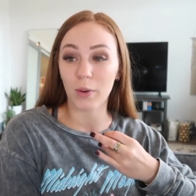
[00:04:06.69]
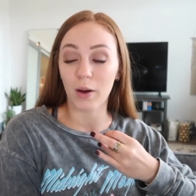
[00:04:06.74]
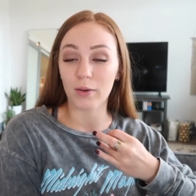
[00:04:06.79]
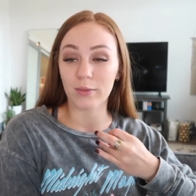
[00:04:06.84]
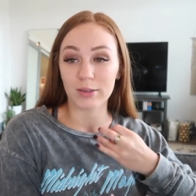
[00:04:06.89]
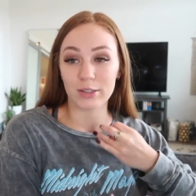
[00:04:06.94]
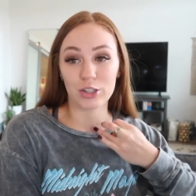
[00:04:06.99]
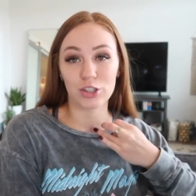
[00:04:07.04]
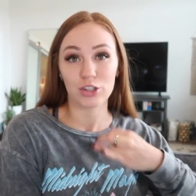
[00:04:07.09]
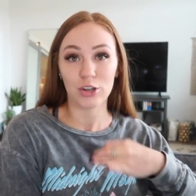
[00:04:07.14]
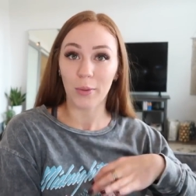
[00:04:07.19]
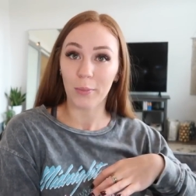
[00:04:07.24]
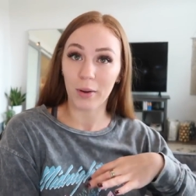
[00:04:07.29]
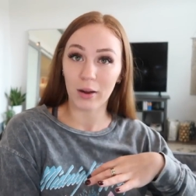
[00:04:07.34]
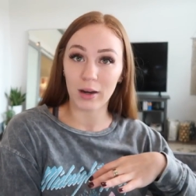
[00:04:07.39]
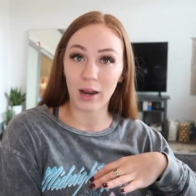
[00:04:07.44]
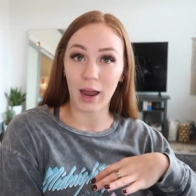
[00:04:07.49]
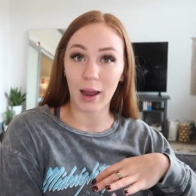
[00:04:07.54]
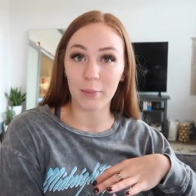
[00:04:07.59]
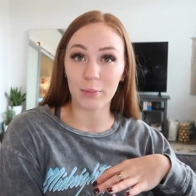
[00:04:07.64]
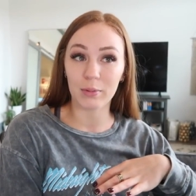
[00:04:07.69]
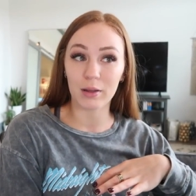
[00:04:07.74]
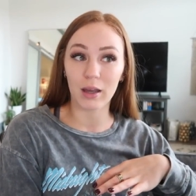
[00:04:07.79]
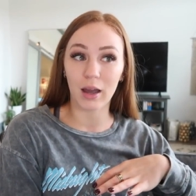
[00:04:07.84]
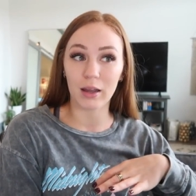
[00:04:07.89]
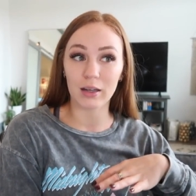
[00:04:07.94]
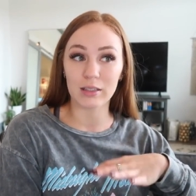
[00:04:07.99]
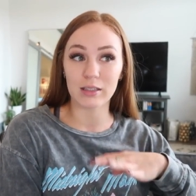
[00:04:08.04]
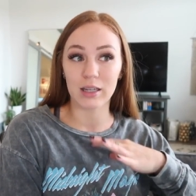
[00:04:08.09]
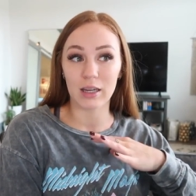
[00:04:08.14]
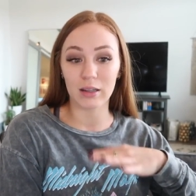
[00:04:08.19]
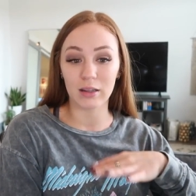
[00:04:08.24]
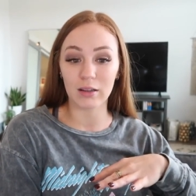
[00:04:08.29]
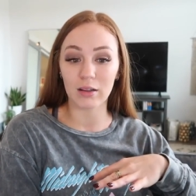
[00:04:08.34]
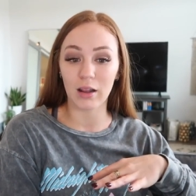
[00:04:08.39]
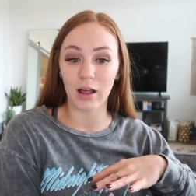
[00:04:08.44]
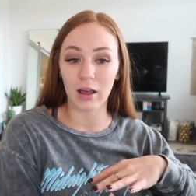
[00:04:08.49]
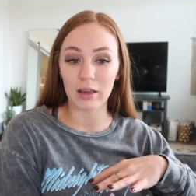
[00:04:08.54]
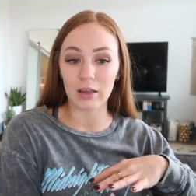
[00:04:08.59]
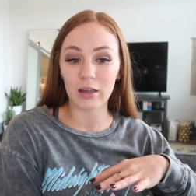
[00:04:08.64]
I was so unhappy. I didn't
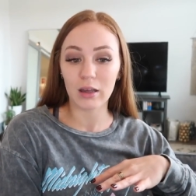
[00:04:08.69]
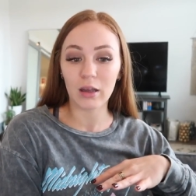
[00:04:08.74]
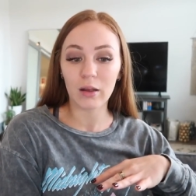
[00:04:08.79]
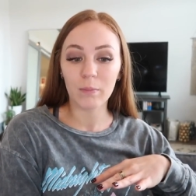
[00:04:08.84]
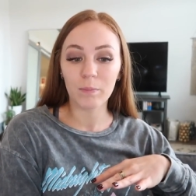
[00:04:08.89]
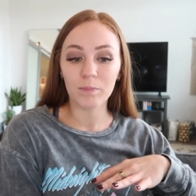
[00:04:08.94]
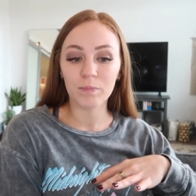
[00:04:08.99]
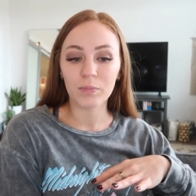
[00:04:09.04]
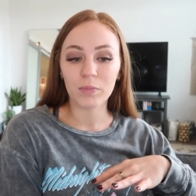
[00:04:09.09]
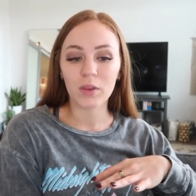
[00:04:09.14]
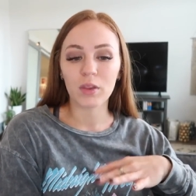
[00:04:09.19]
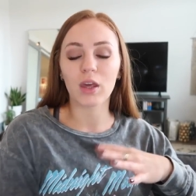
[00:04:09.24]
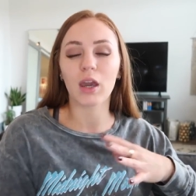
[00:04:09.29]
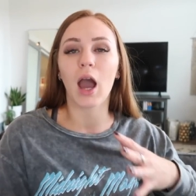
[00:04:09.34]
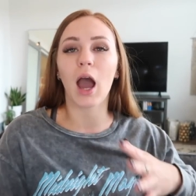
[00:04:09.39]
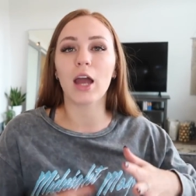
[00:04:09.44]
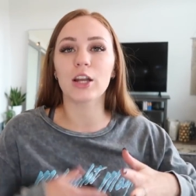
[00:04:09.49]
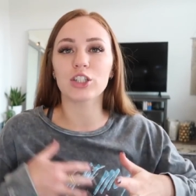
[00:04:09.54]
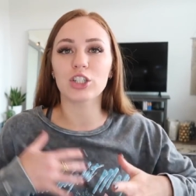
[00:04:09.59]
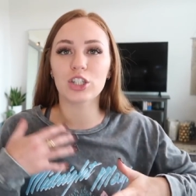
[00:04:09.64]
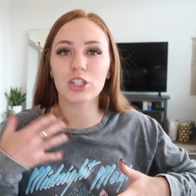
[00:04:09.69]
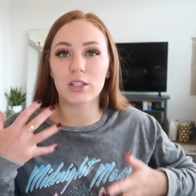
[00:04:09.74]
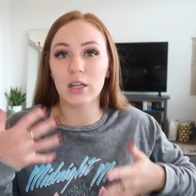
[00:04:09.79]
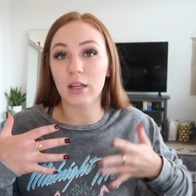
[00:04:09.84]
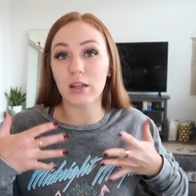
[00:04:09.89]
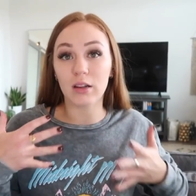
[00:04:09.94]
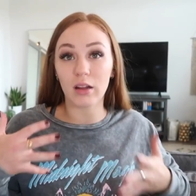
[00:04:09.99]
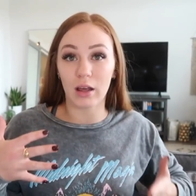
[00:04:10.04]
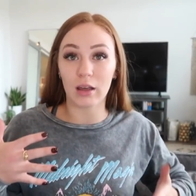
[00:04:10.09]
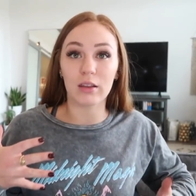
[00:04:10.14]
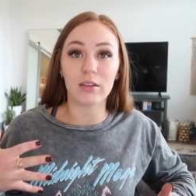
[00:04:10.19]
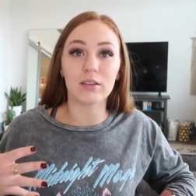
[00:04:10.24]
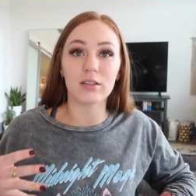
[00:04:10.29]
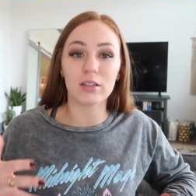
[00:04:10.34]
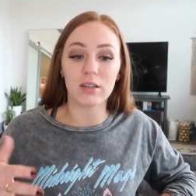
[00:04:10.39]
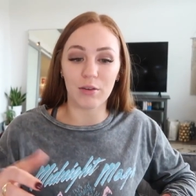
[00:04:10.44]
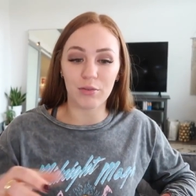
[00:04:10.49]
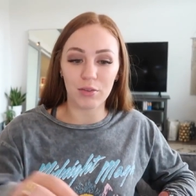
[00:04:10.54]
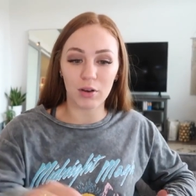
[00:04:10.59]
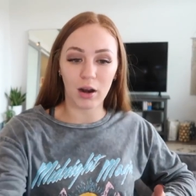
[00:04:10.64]
like, I just didn't like the
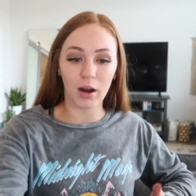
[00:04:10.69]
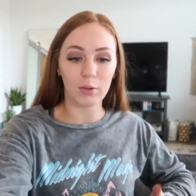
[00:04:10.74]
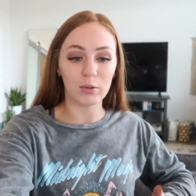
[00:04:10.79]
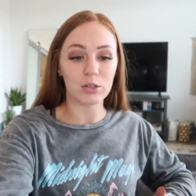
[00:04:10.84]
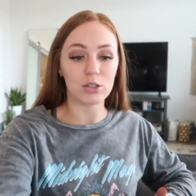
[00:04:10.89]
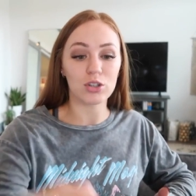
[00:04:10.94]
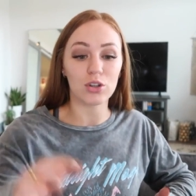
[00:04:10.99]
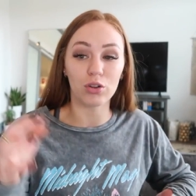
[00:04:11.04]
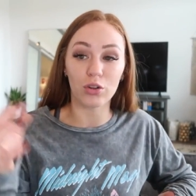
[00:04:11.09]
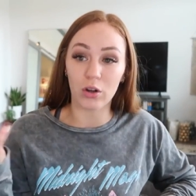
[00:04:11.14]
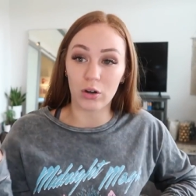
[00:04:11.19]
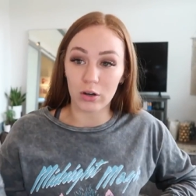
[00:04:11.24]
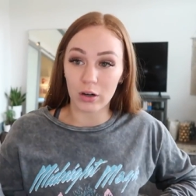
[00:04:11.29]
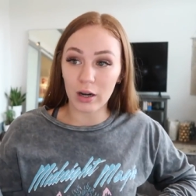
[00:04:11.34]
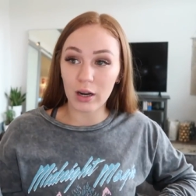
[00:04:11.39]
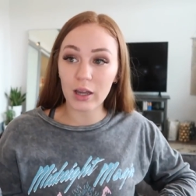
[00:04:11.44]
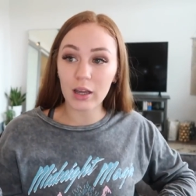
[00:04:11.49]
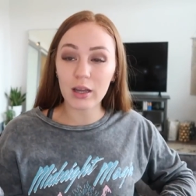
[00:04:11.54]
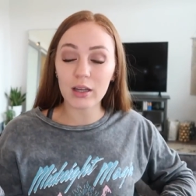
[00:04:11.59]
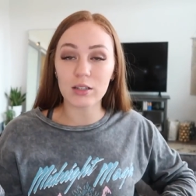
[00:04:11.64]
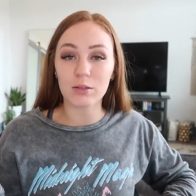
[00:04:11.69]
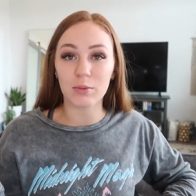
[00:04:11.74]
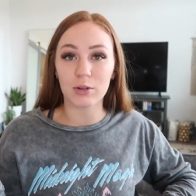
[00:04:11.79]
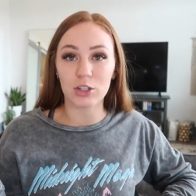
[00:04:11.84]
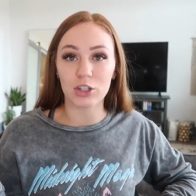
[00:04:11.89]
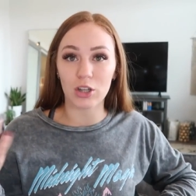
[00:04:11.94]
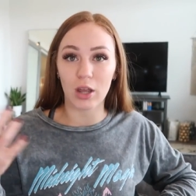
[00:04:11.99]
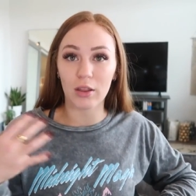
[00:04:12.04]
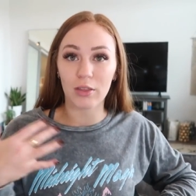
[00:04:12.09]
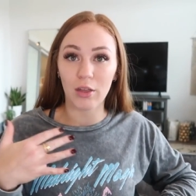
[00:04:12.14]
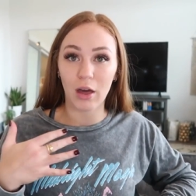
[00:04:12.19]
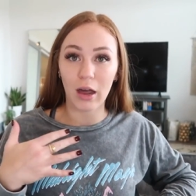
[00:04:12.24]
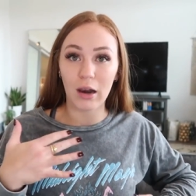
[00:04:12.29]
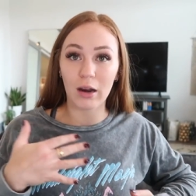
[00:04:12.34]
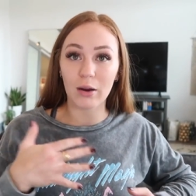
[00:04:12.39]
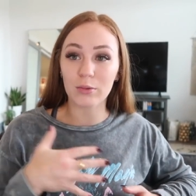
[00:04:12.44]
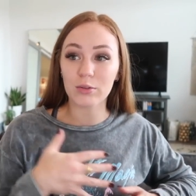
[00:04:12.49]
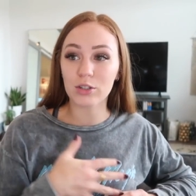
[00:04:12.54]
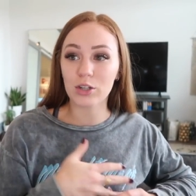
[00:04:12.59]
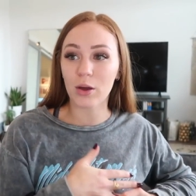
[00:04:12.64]
stuff that I was learning as much as I thought
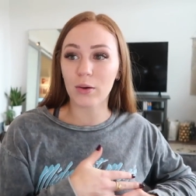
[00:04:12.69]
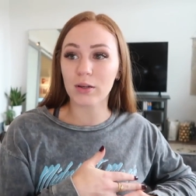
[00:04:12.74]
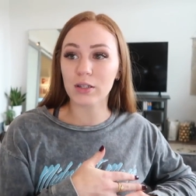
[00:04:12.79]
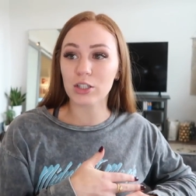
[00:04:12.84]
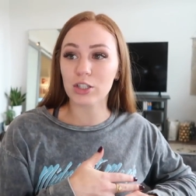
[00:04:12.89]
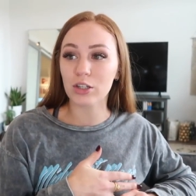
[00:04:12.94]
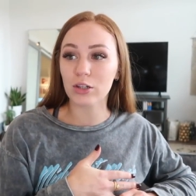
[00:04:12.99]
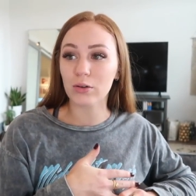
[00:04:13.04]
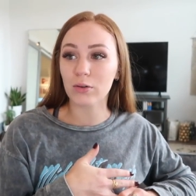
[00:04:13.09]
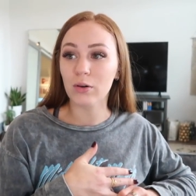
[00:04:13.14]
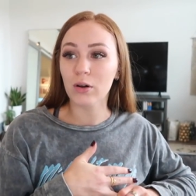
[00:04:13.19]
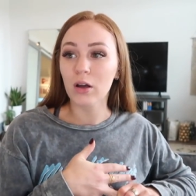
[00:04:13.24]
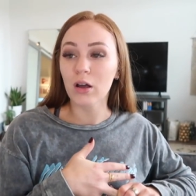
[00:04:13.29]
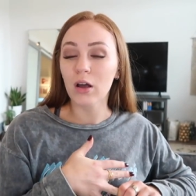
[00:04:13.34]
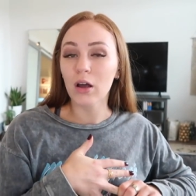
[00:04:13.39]
I was going to.